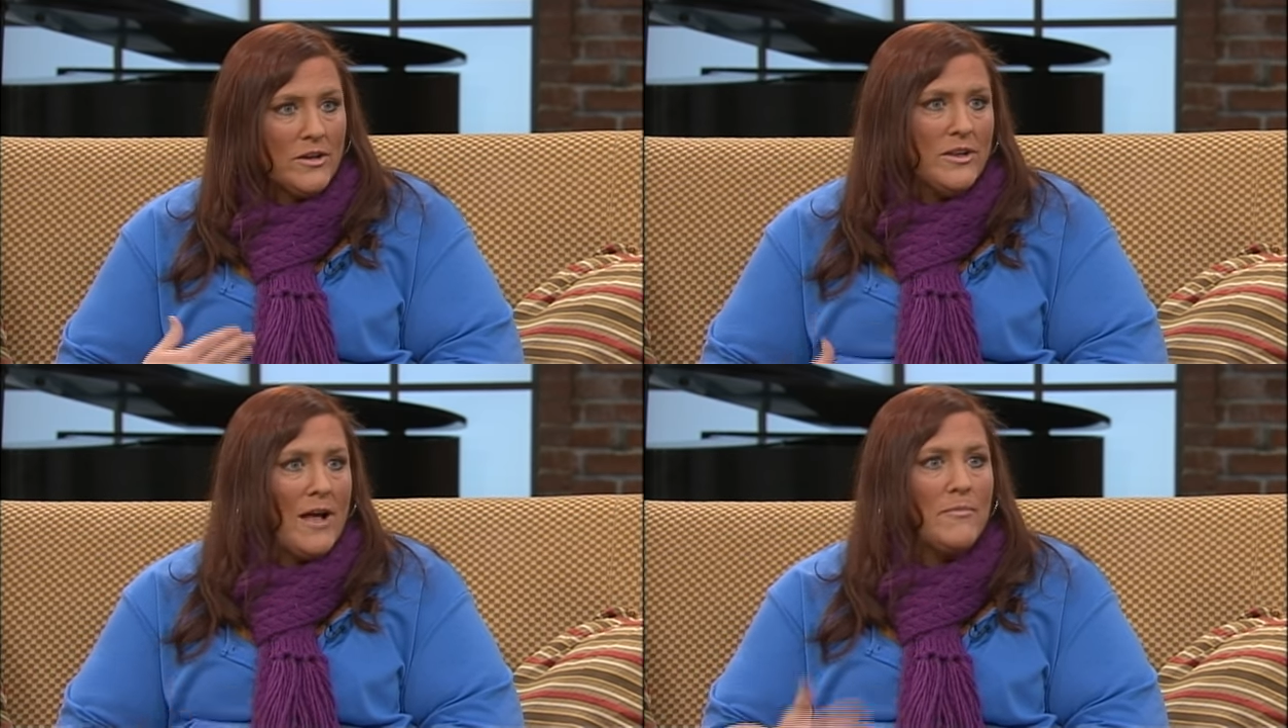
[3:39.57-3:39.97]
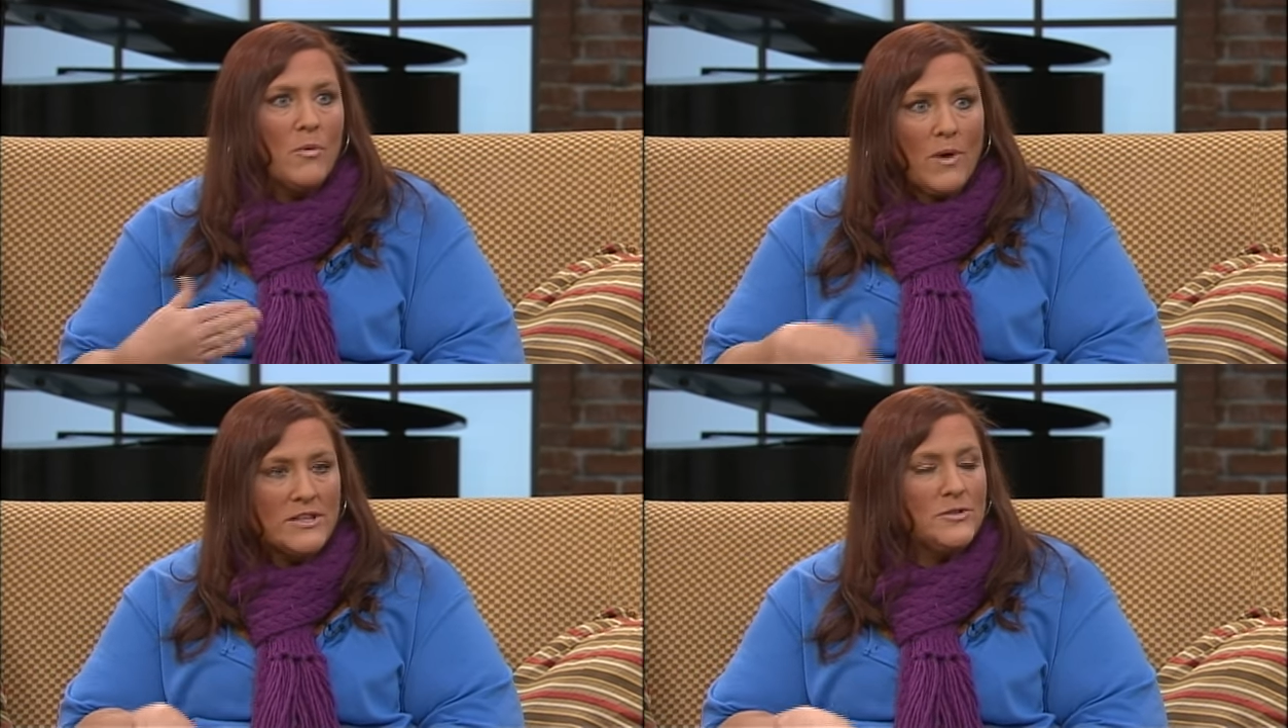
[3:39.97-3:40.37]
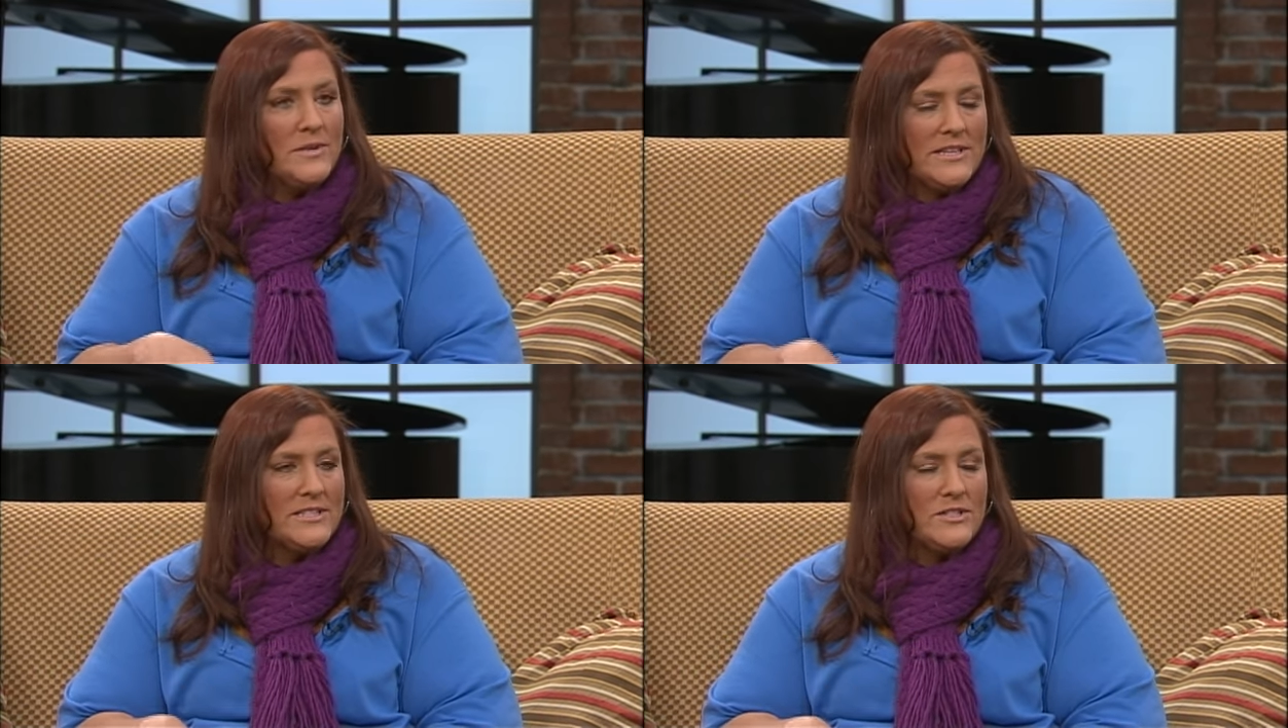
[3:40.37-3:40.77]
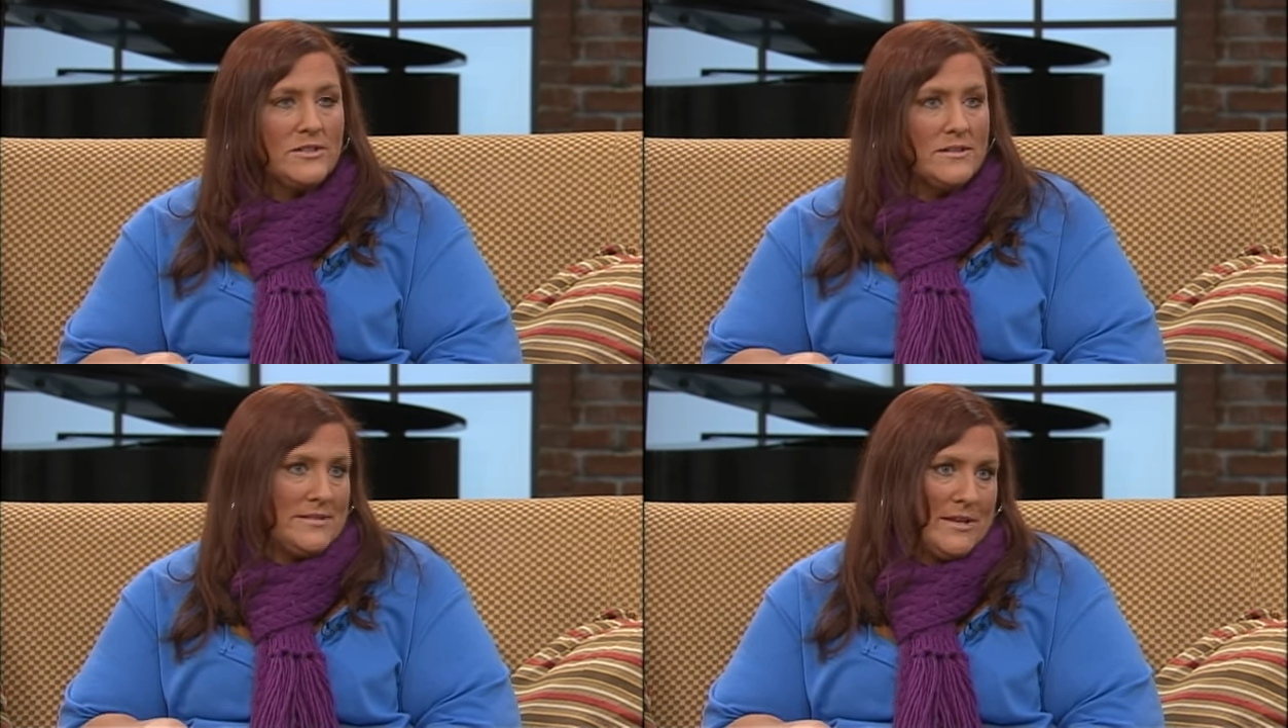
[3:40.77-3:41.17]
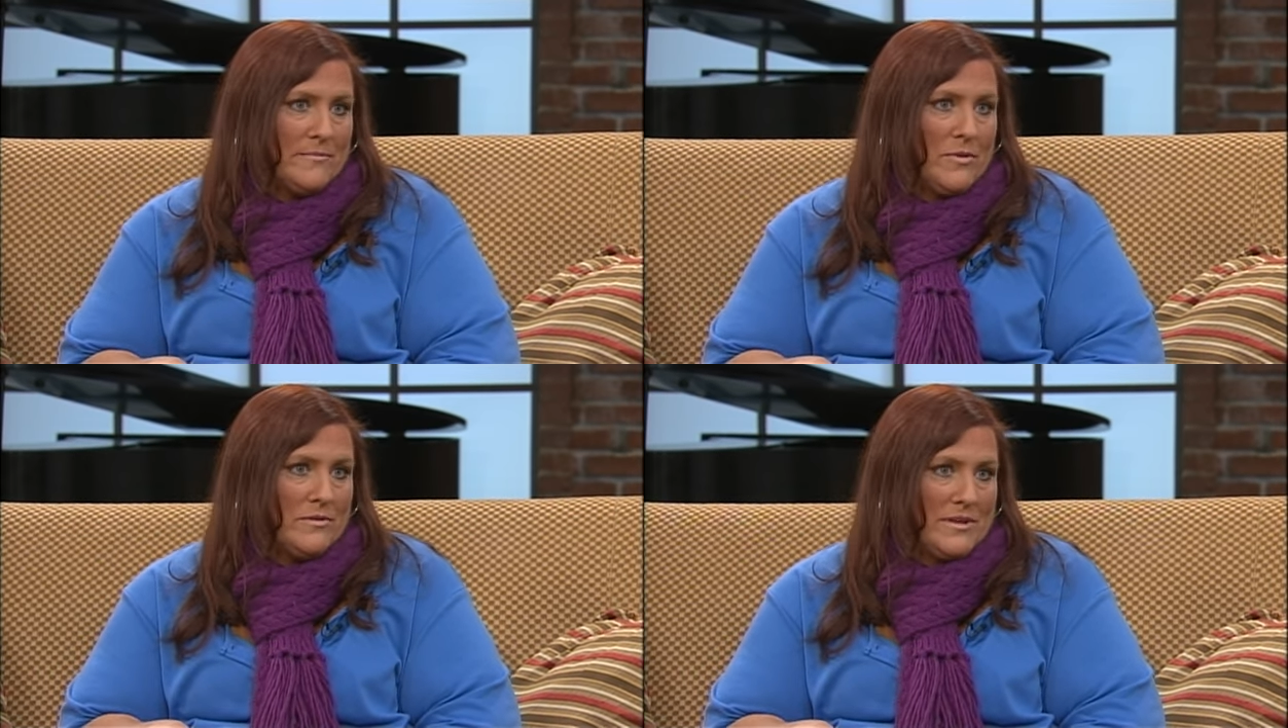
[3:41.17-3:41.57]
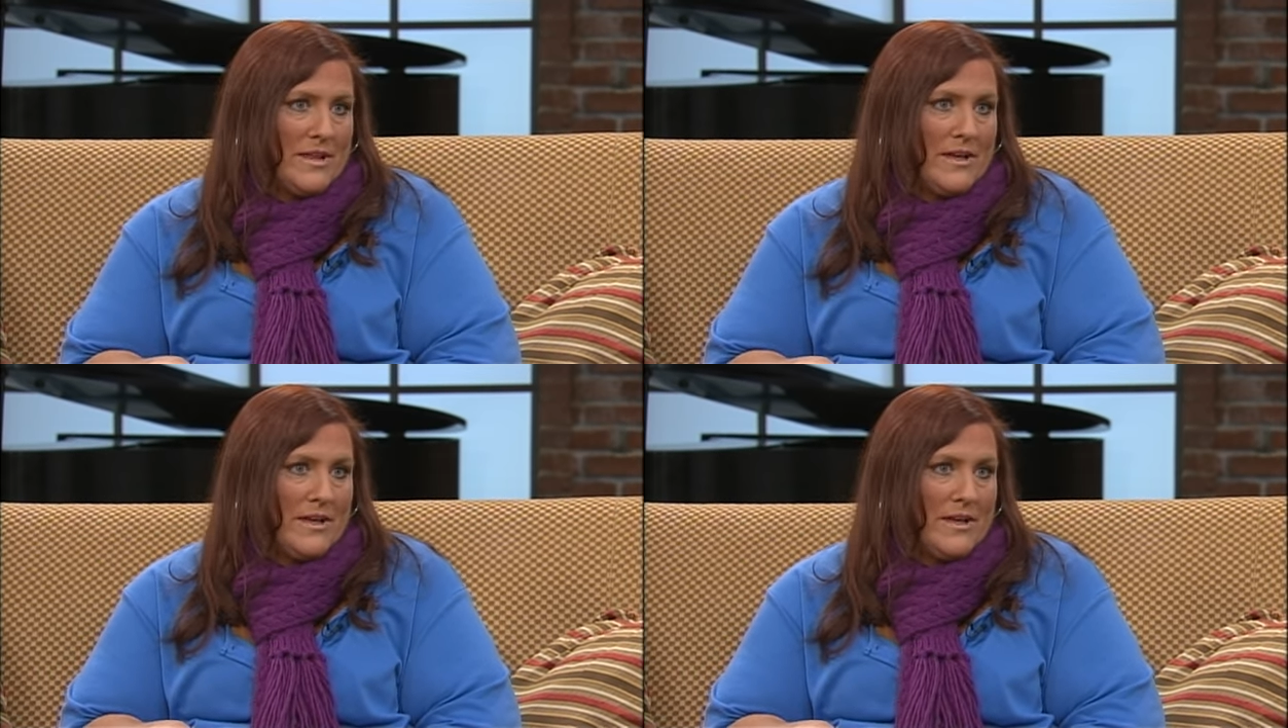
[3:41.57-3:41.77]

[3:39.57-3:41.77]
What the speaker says: You know, I'm the one doing this to the temple, you know.